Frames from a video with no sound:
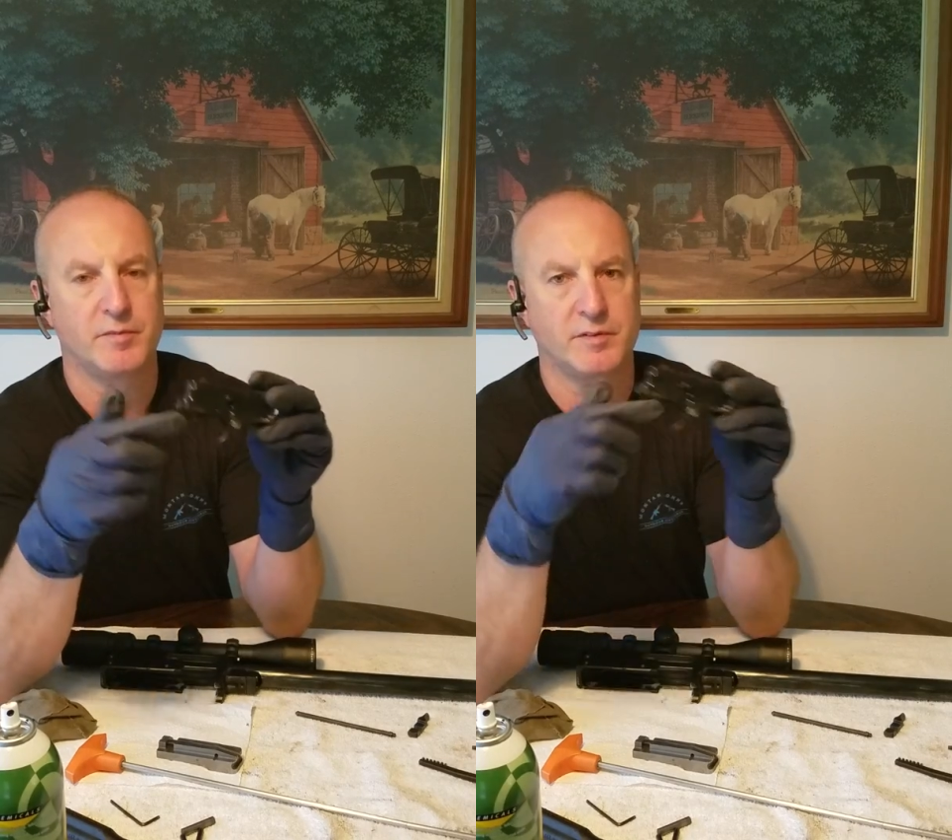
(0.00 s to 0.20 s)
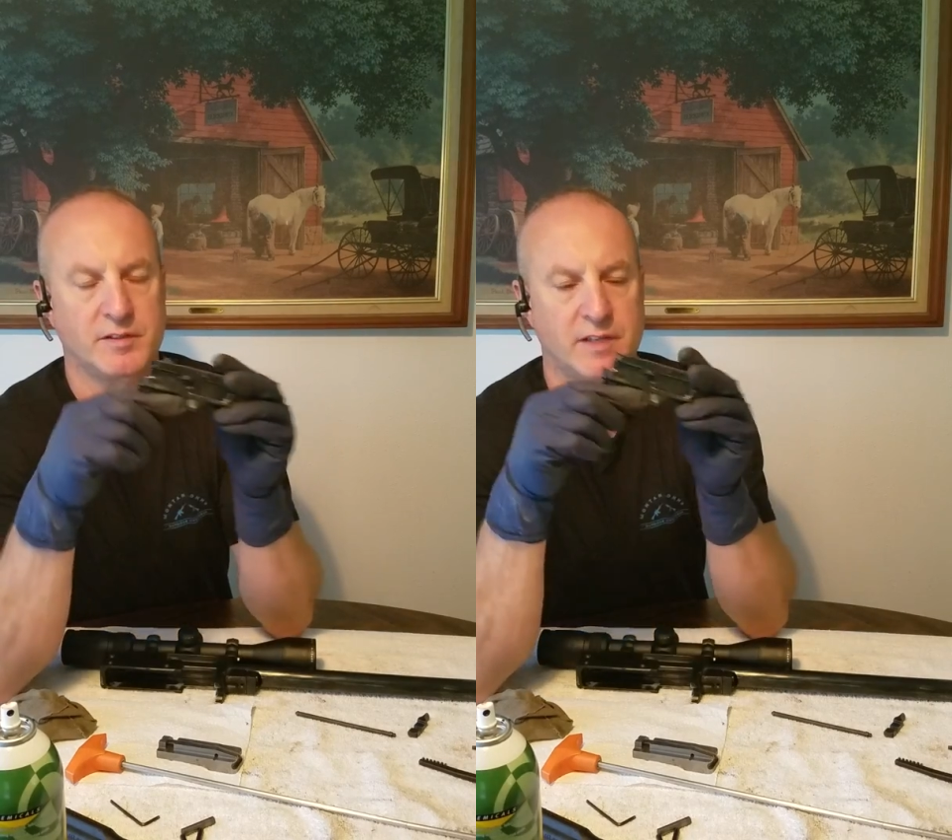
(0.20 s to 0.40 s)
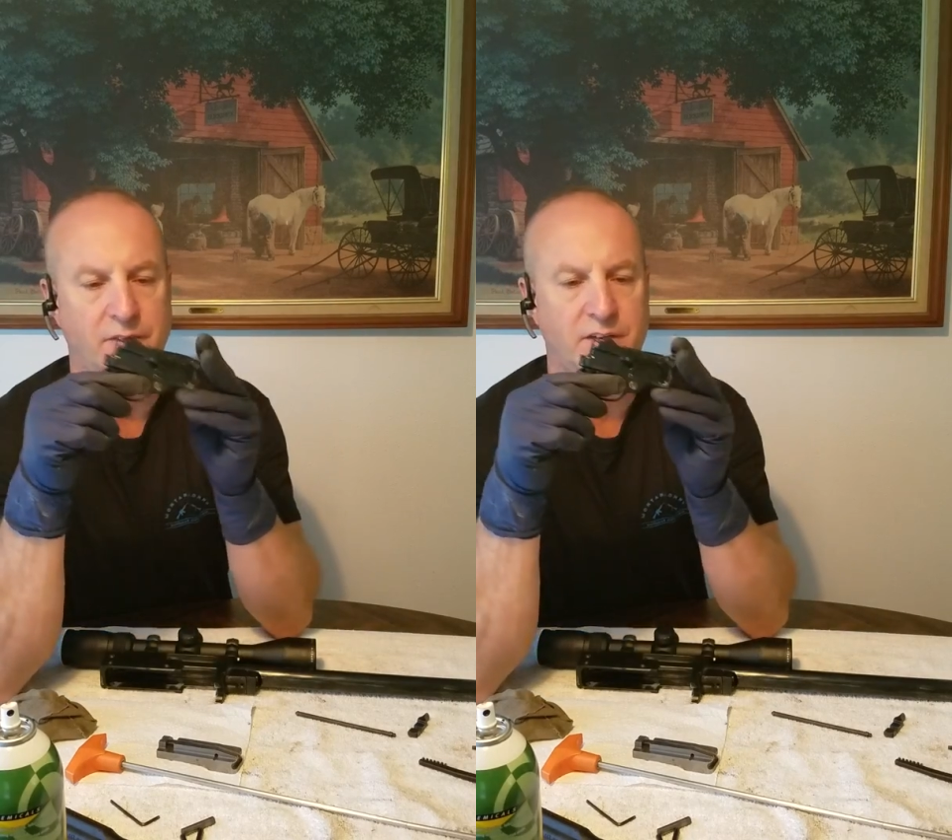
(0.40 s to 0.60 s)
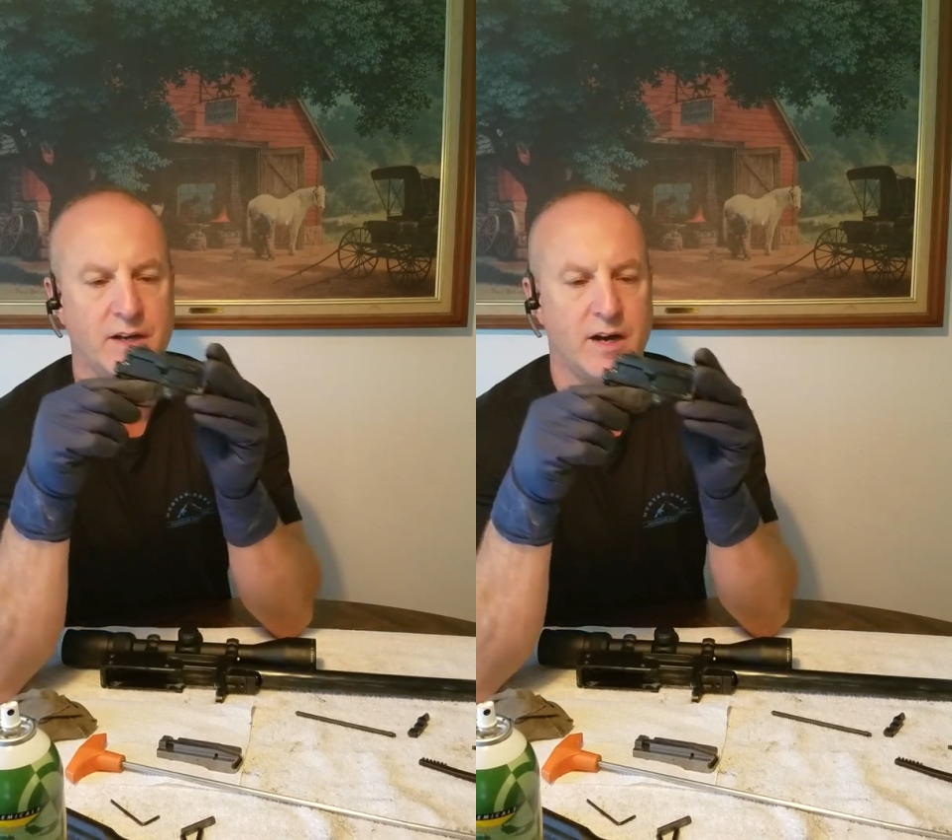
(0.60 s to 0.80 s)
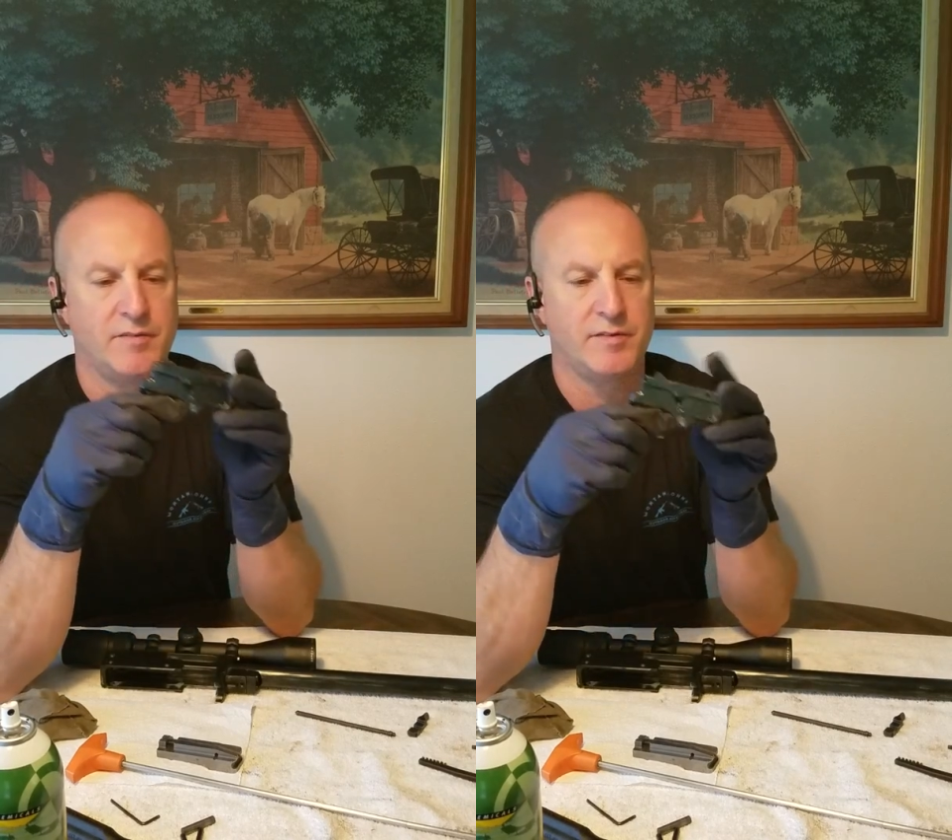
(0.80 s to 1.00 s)
the safety
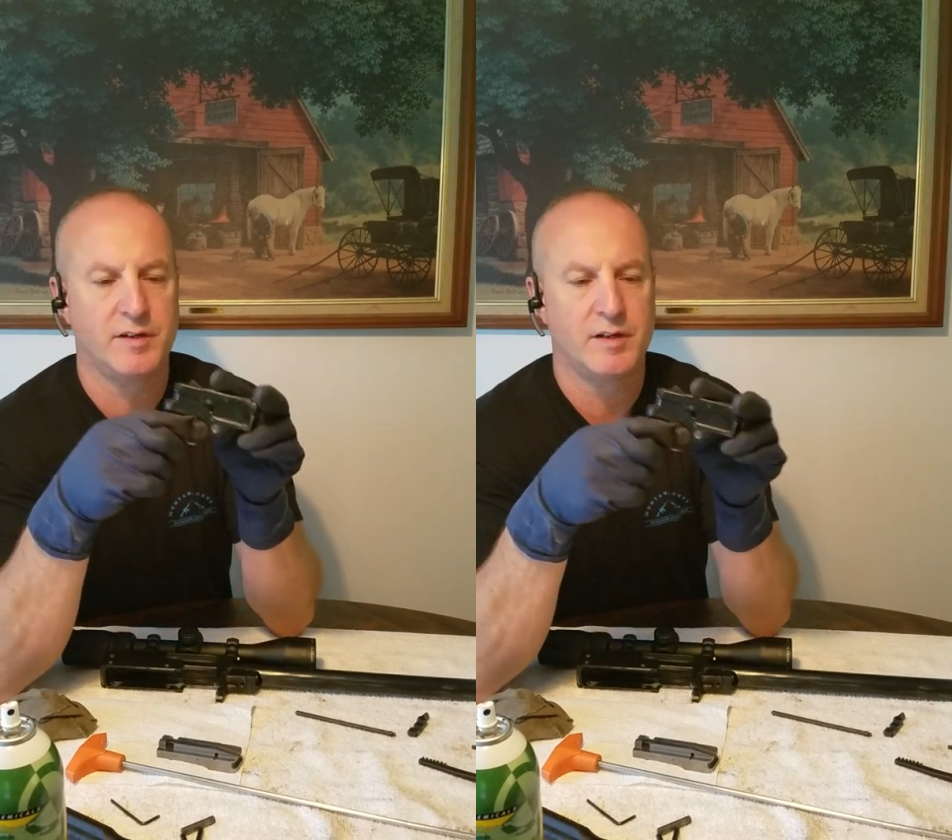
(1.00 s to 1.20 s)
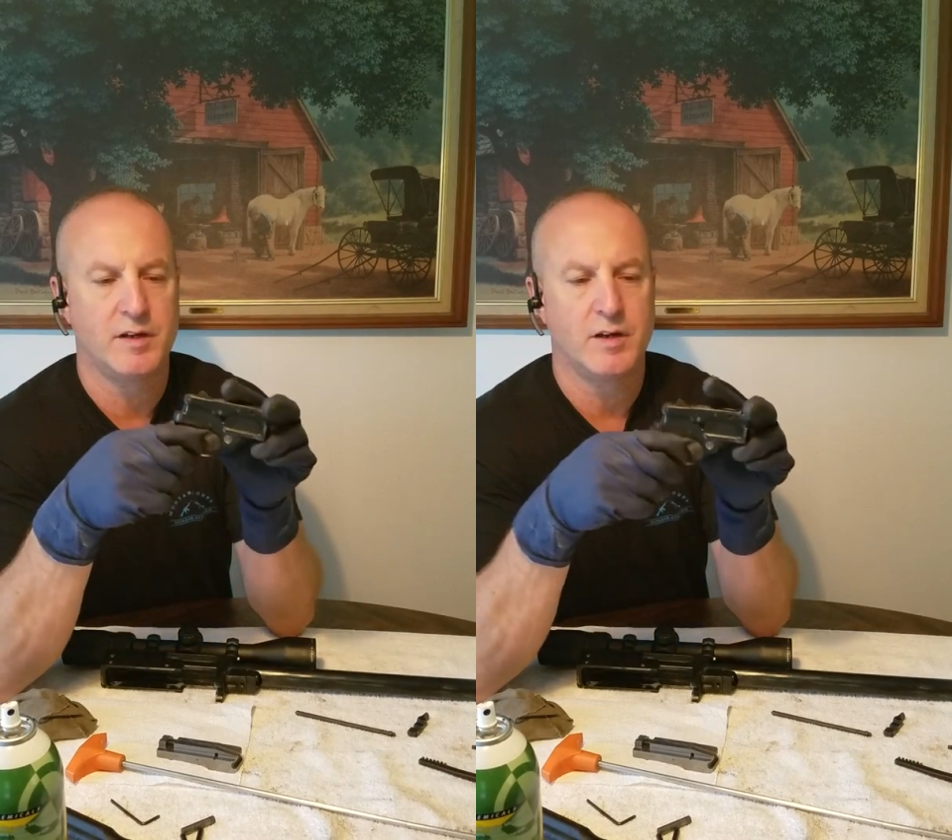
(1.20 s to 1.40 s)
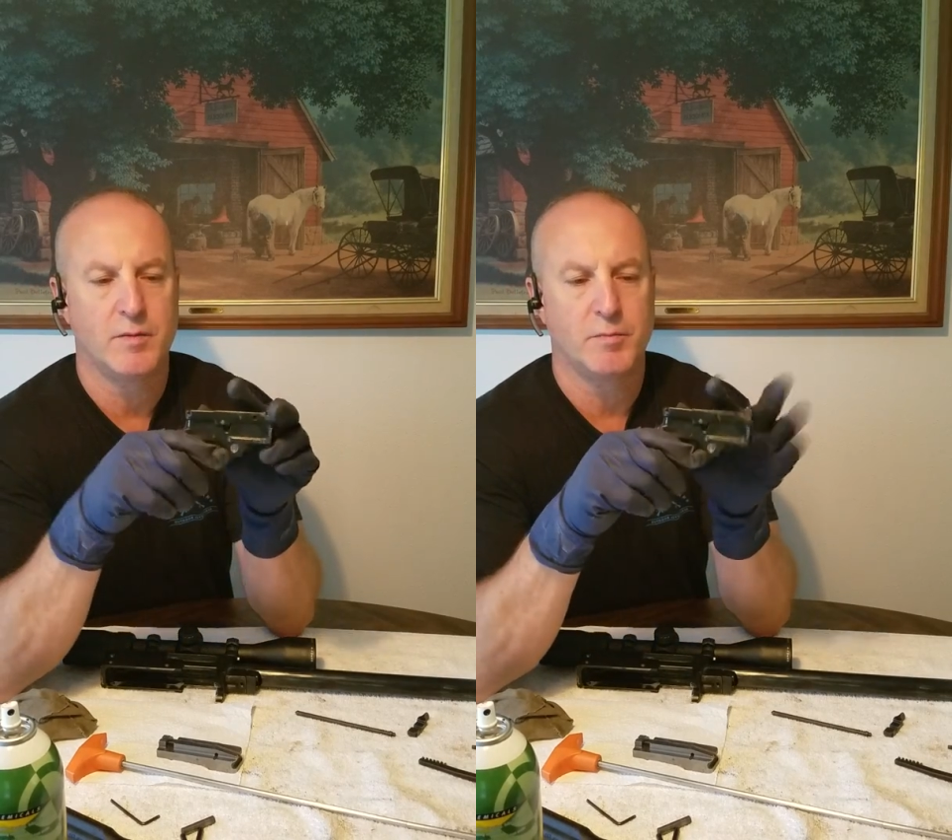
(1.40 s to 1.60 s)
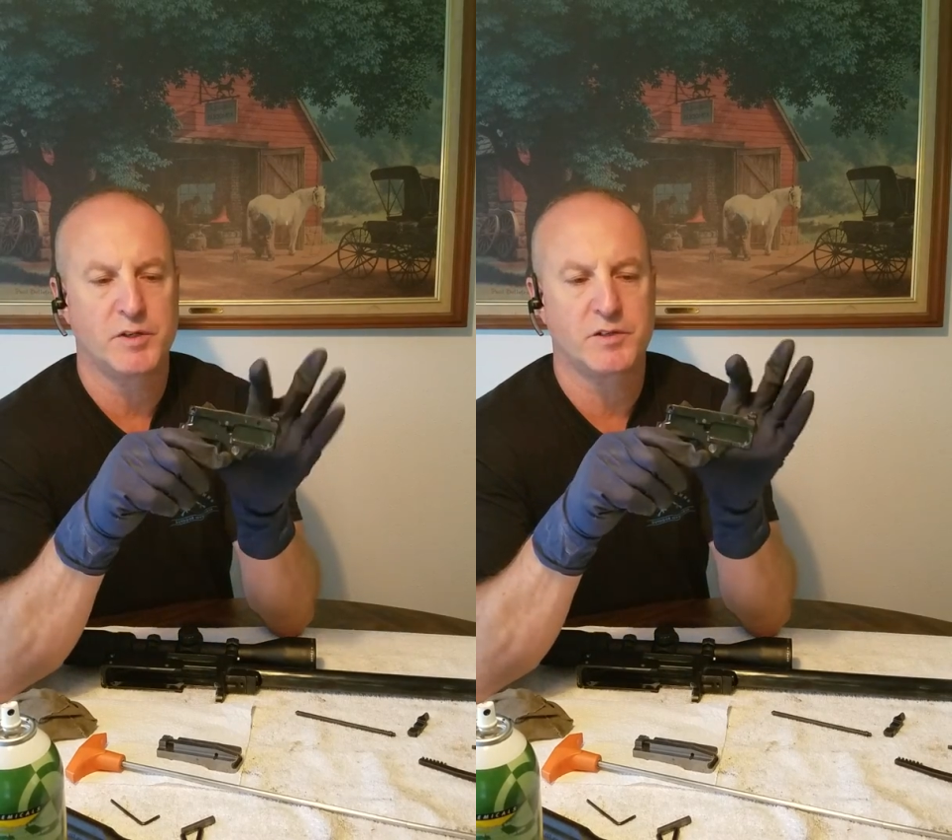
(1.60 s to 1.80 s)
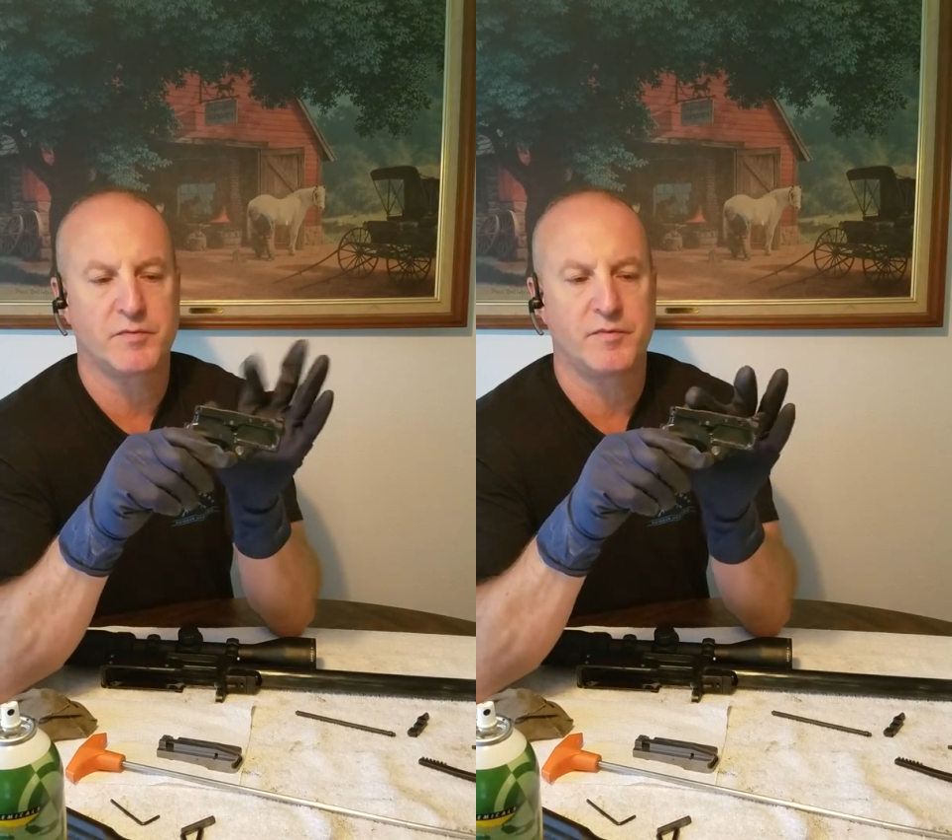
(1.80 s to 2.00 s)
off,
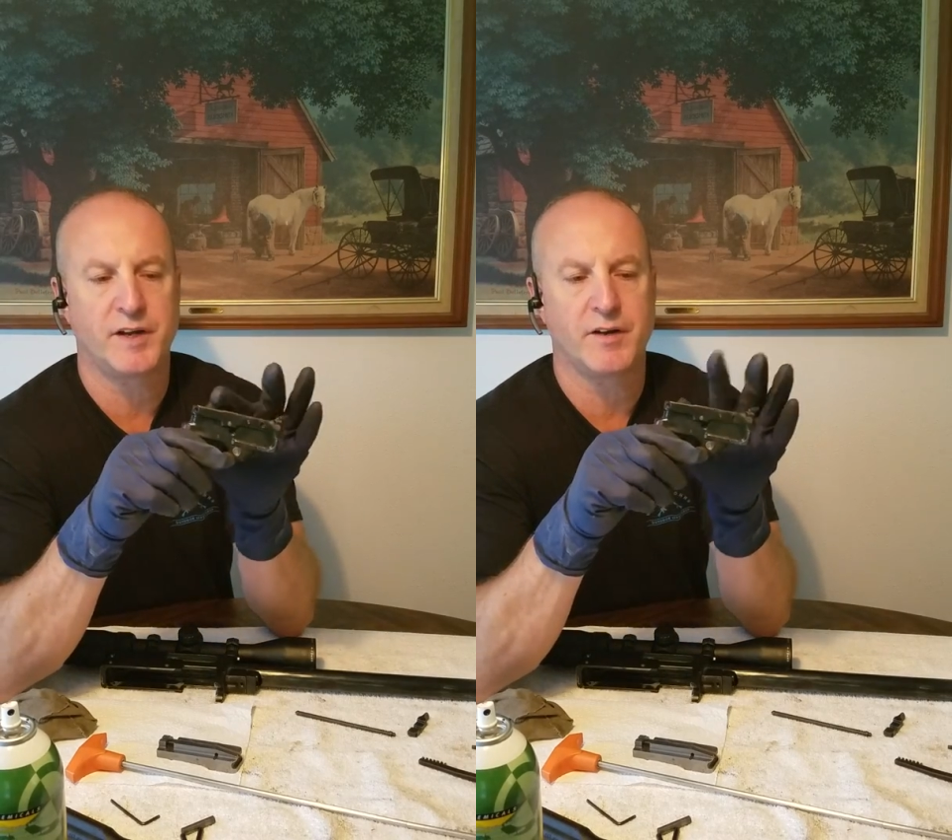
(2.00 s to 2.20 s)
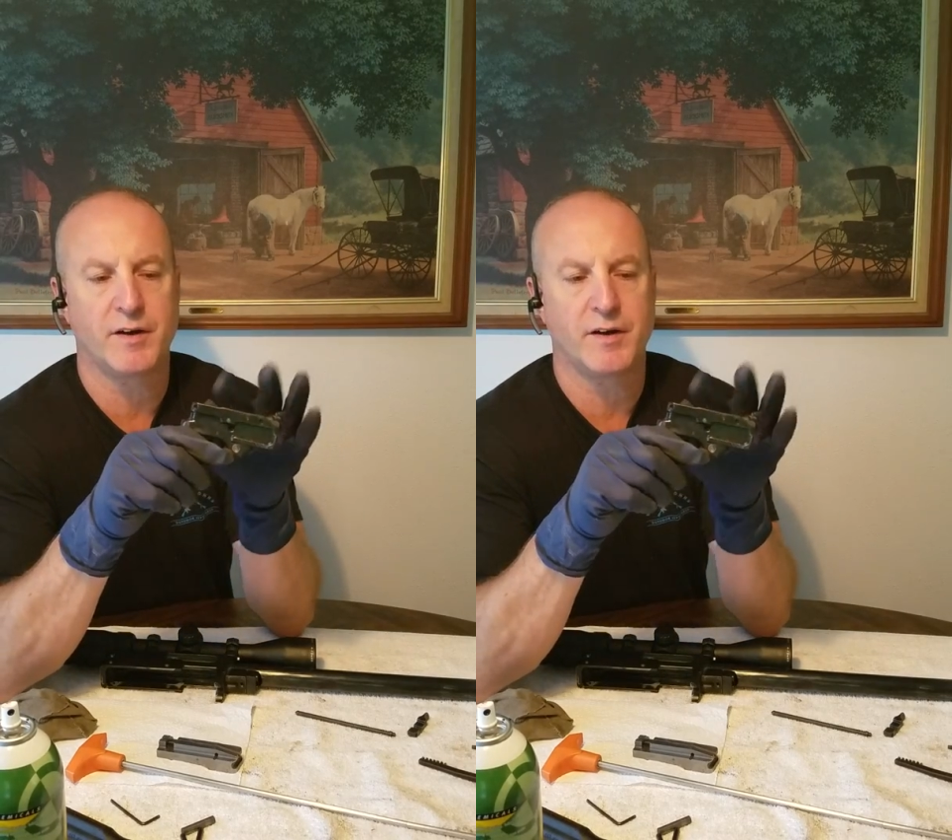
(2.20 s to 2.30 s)
put your finger